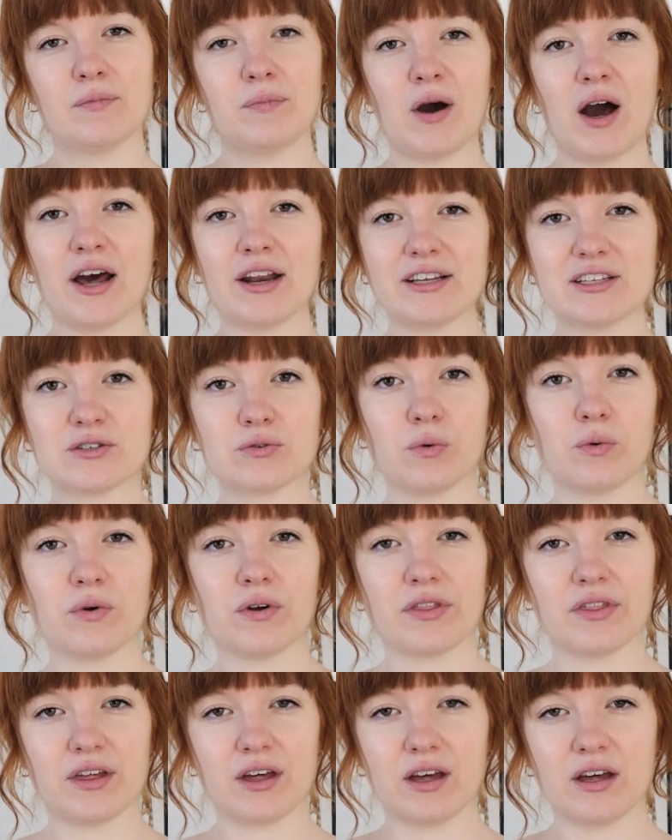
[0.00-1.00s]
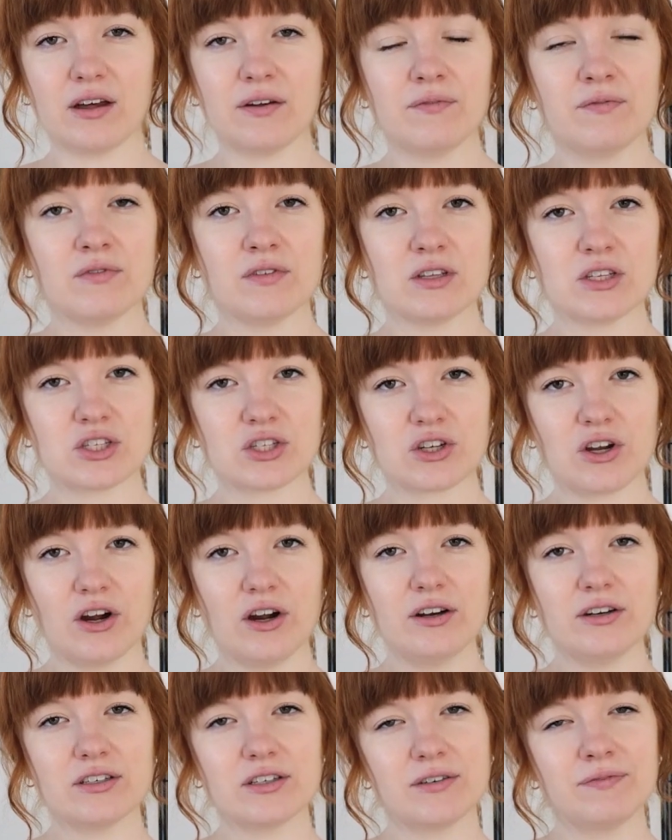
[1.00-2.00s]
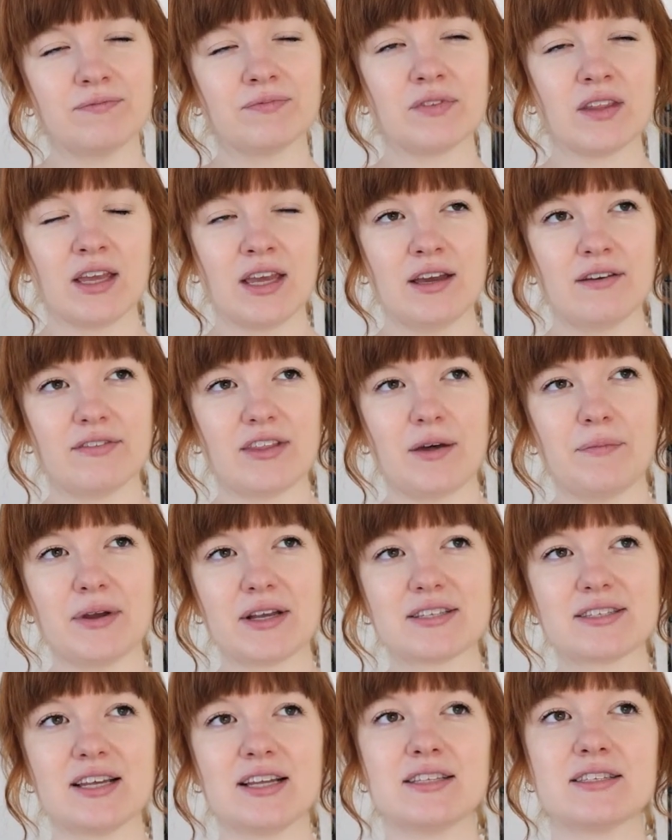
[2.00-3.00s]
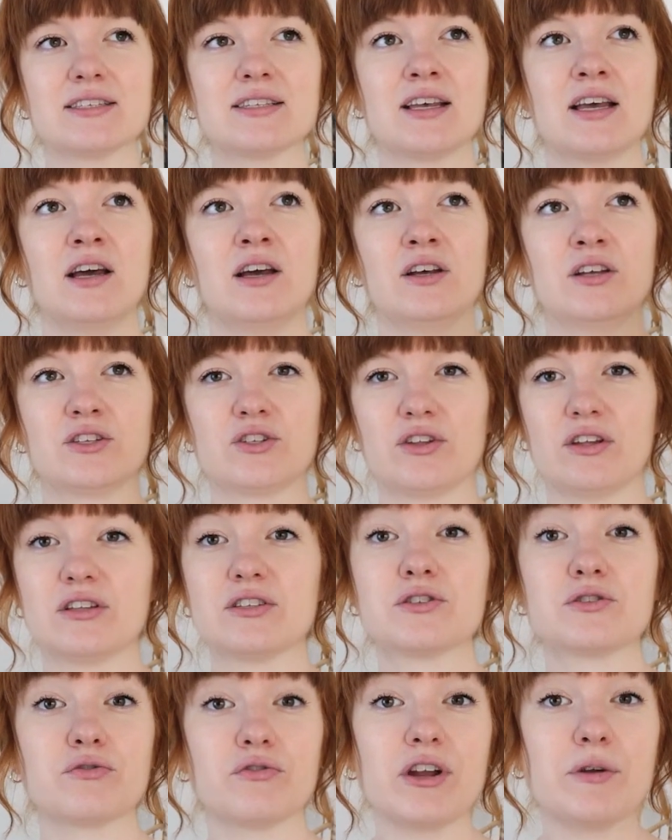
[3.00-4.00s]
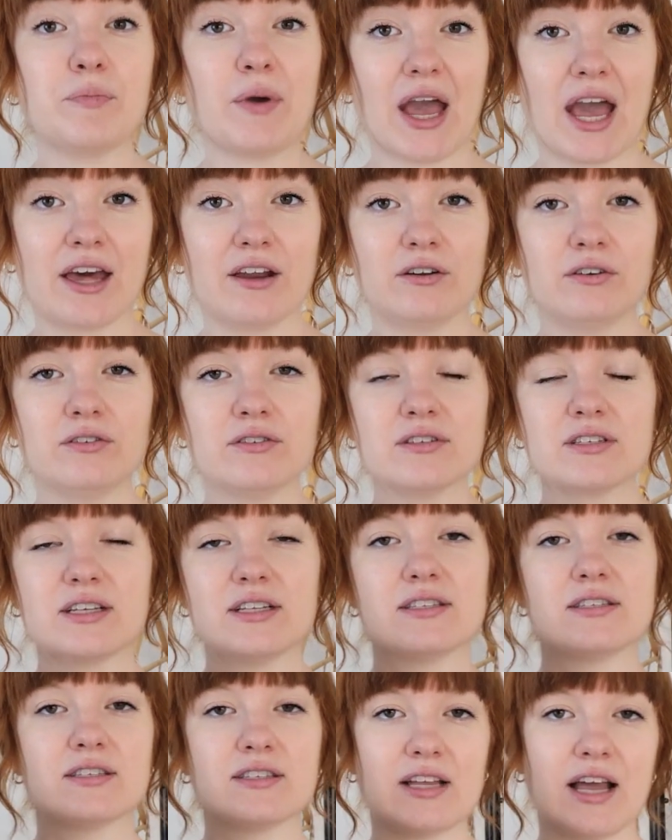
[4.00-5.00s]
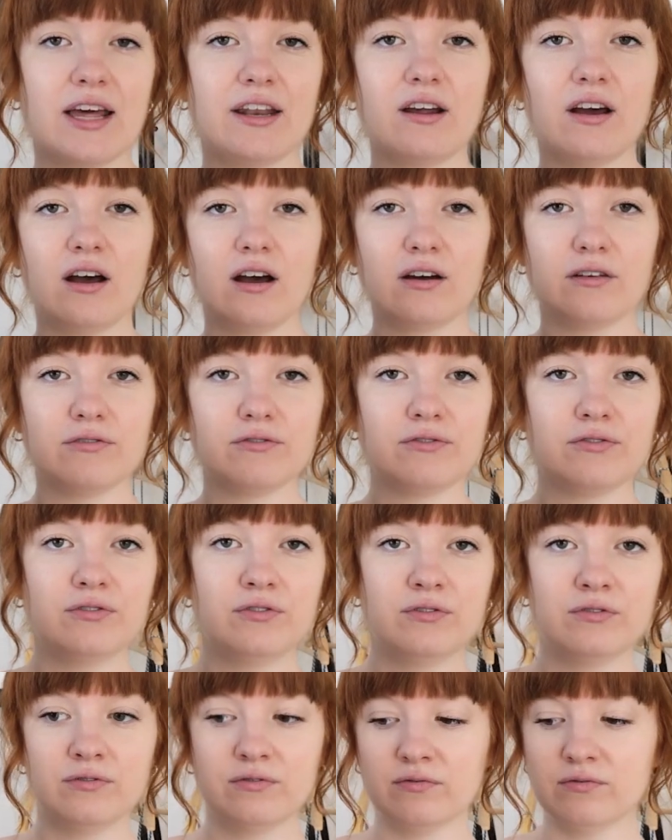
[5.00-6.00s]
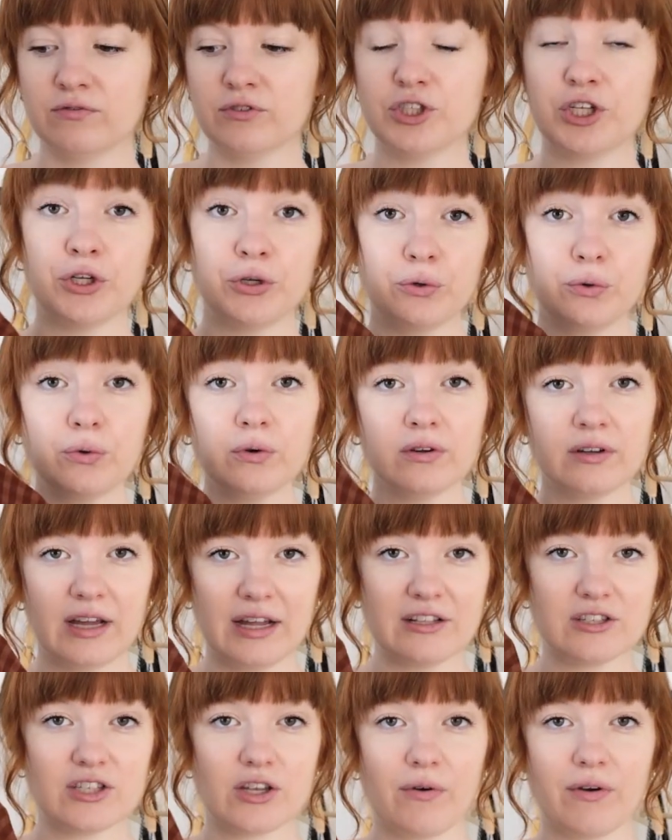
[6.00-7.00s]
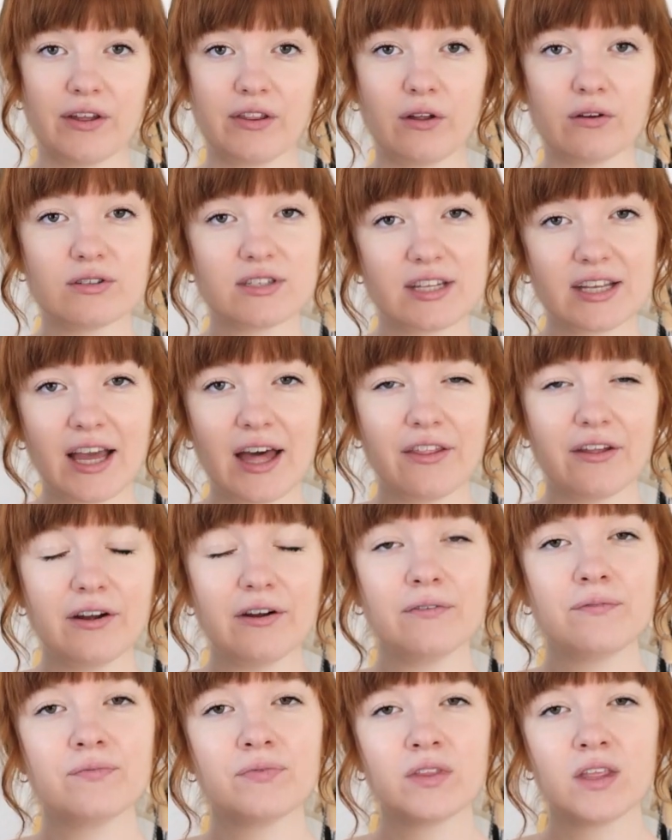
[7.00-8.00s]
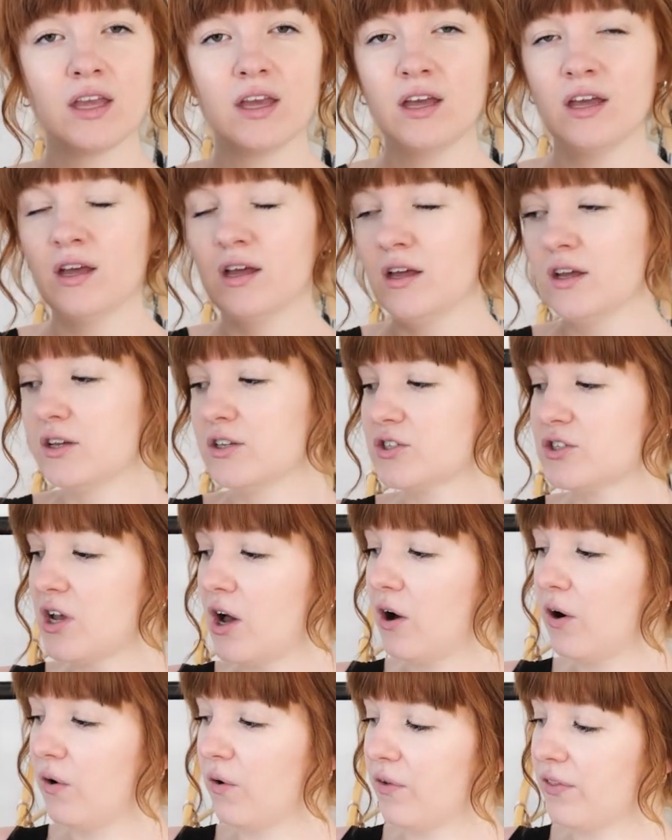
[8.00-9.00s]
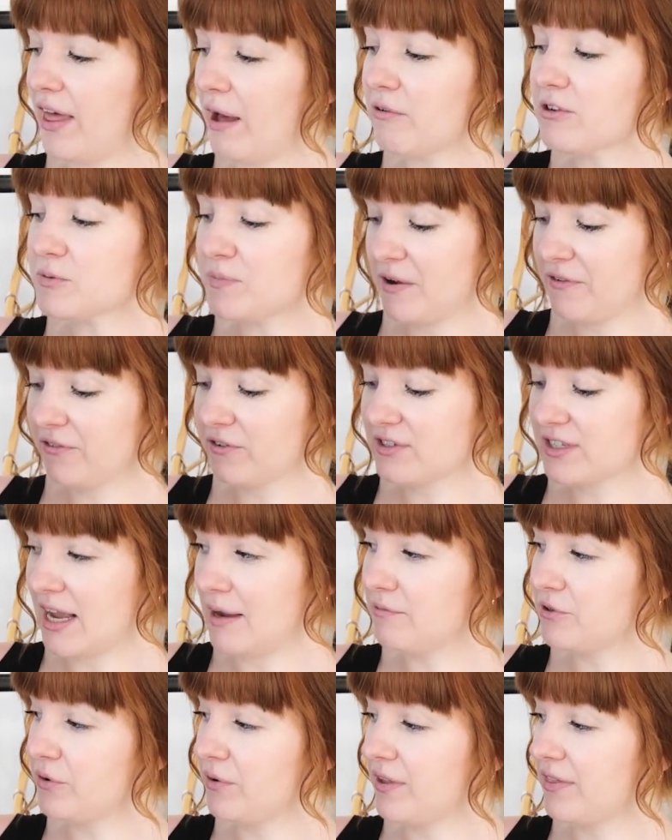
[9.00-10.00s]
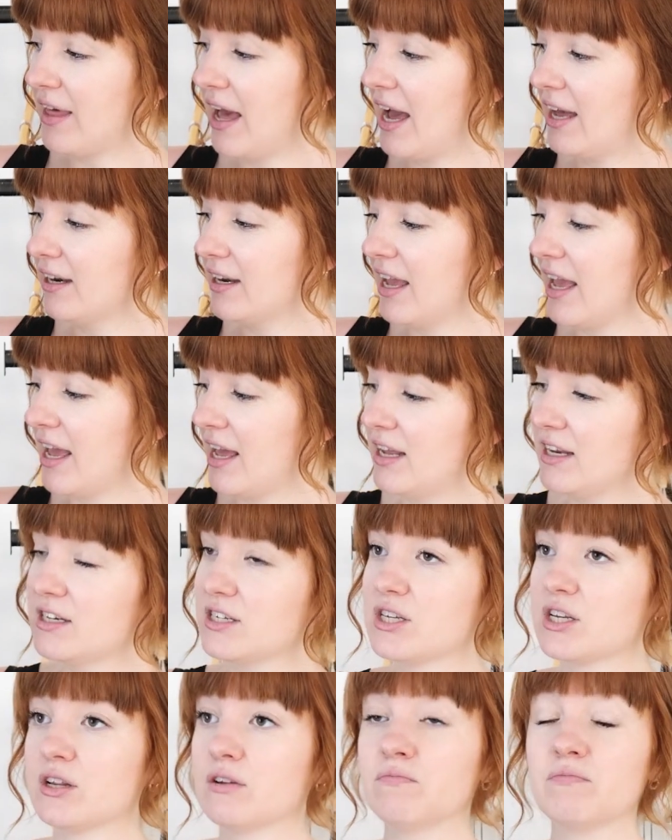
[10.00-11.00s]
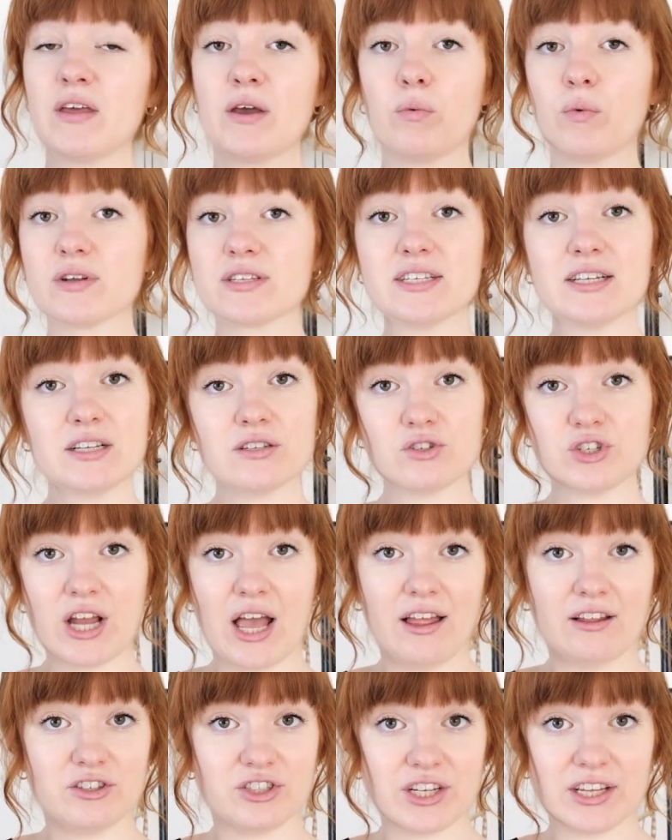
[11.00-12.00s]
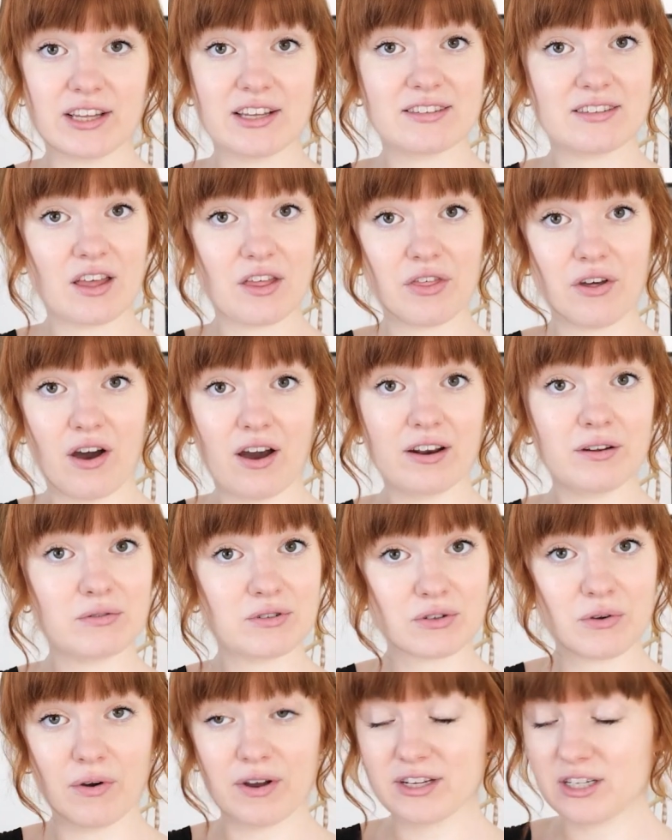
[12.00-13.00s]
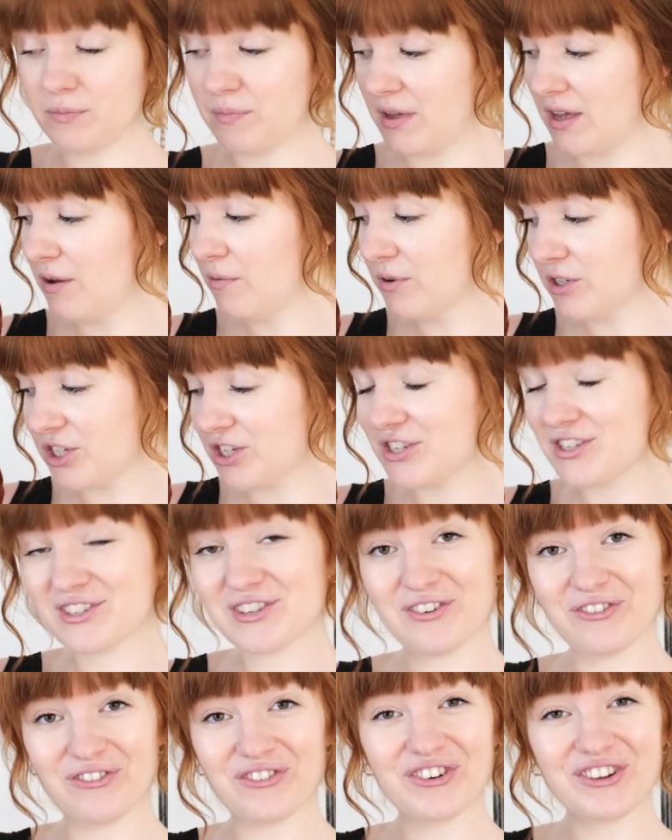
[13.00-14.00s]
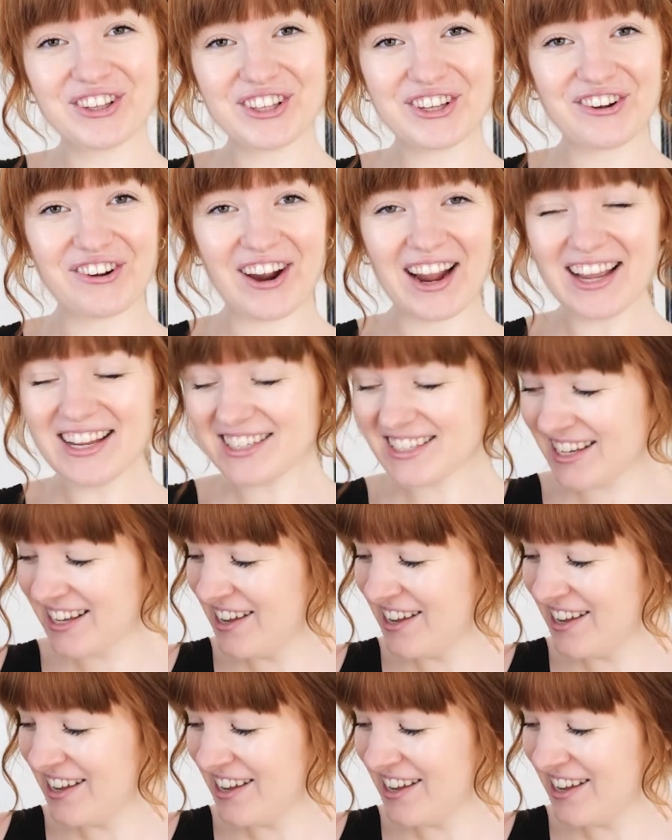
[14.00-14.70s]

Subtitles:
bodice or the skirt, if that makes sense. So it's 3 panels instead of 2 and sewing those together. So that was my first time doing that, and it wasn't as challenging as I thought it was going to be, which is really great.